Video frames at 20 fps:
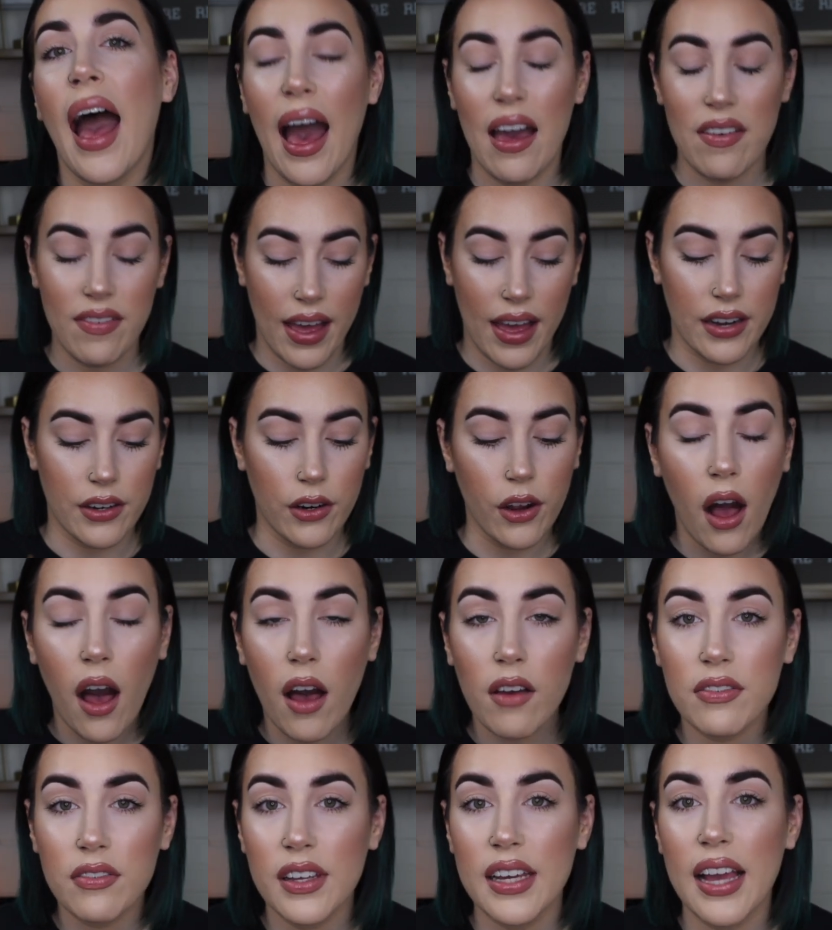I've had
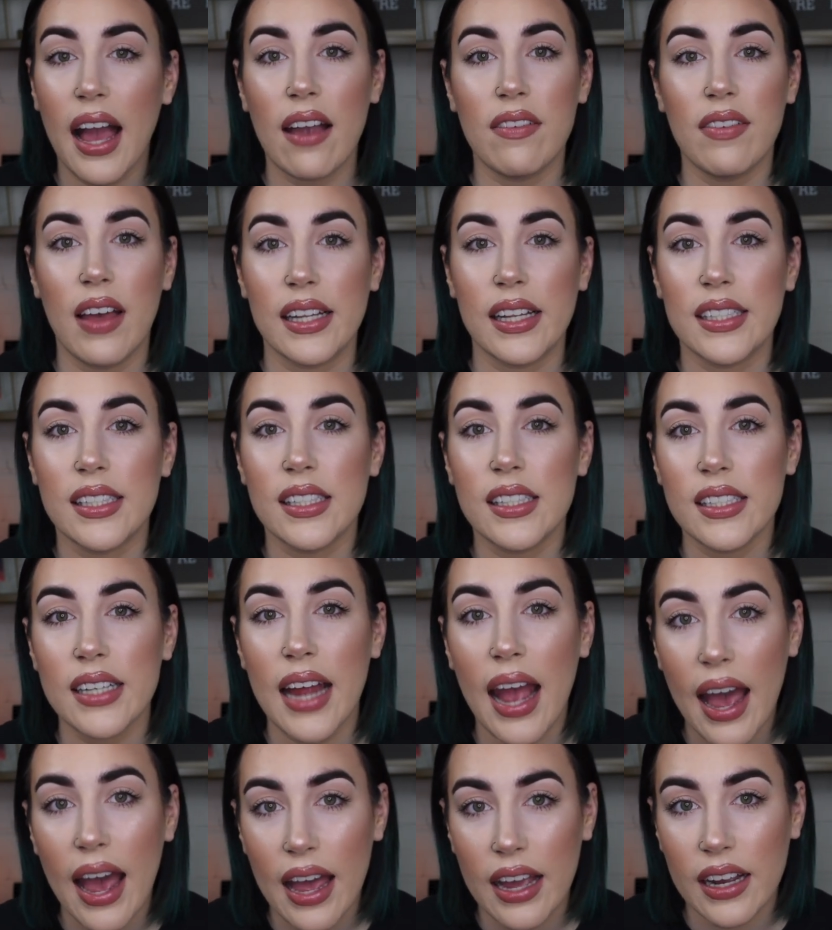coffee, I've had
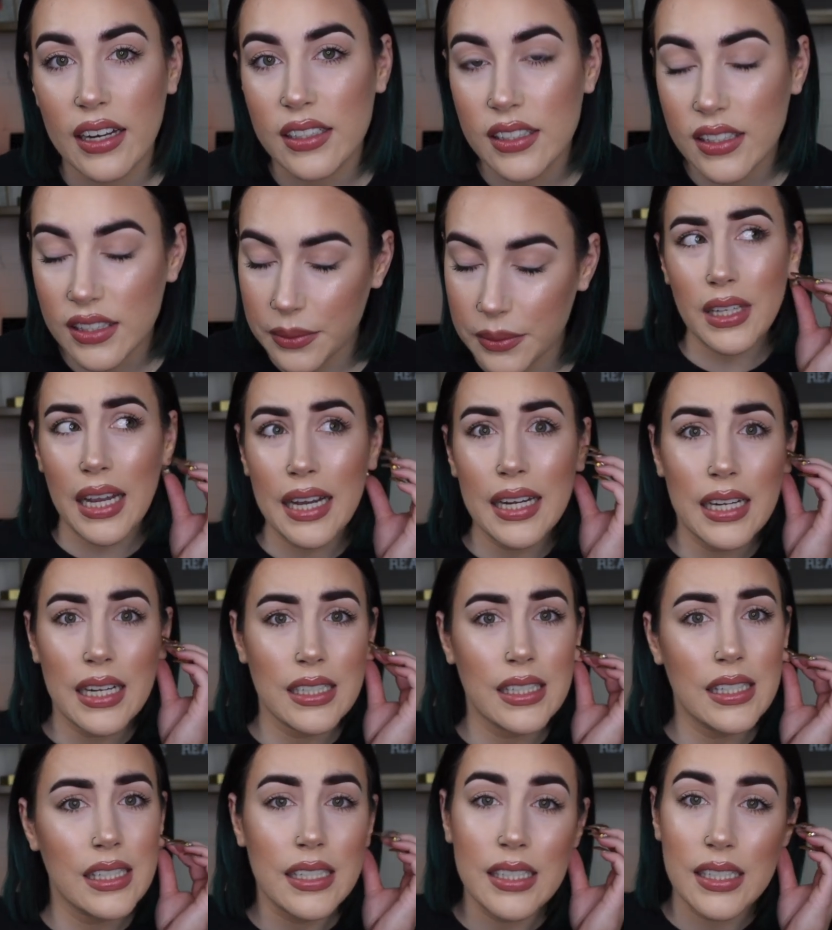snacks, and
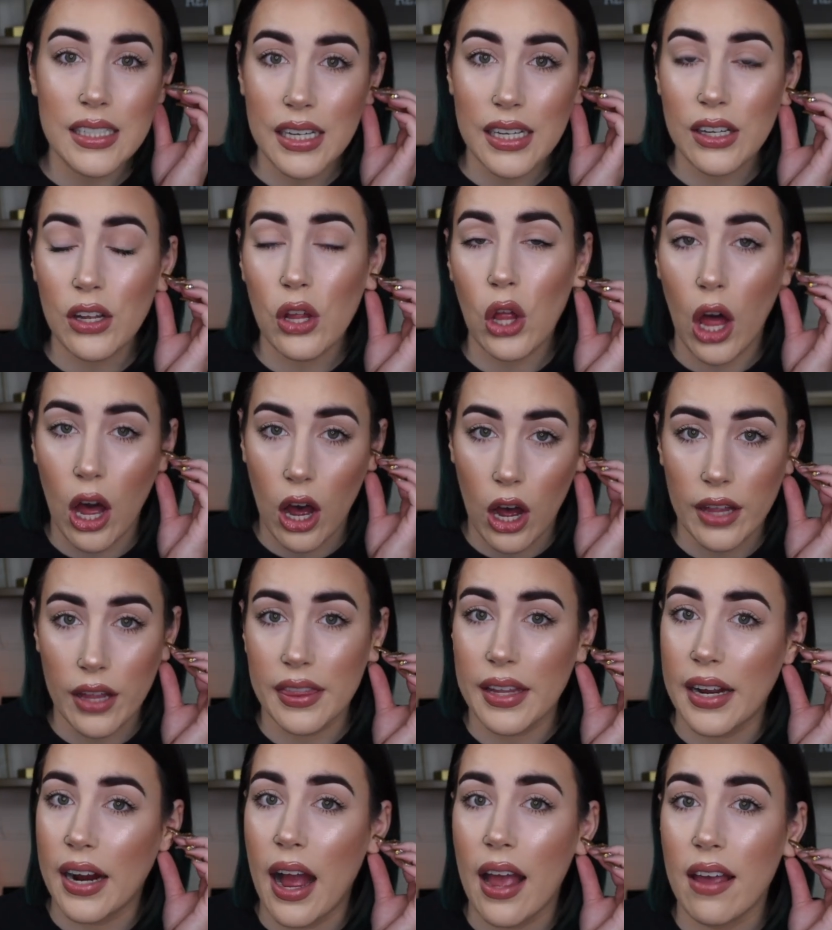it's still
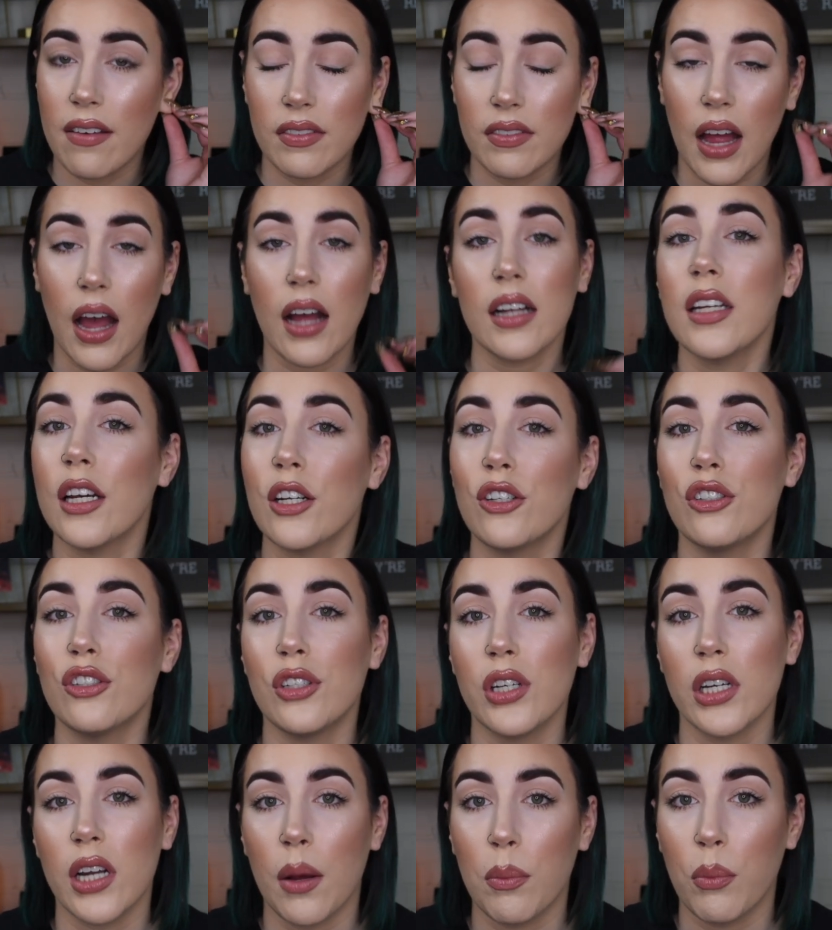on there. I have not
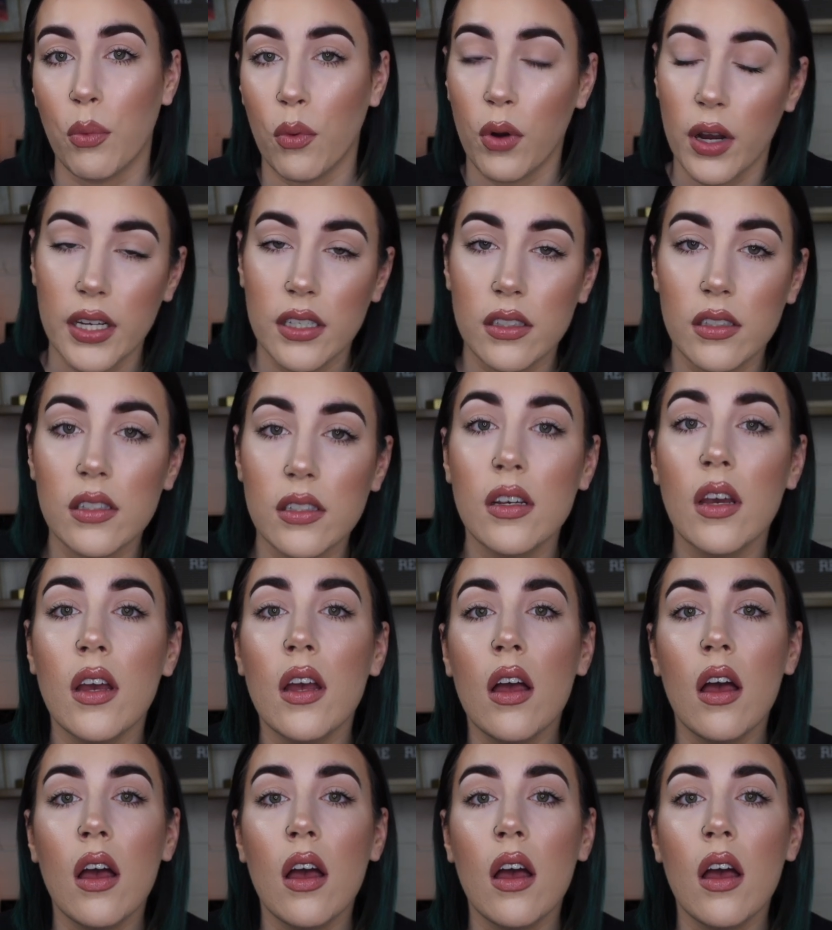touched it up once.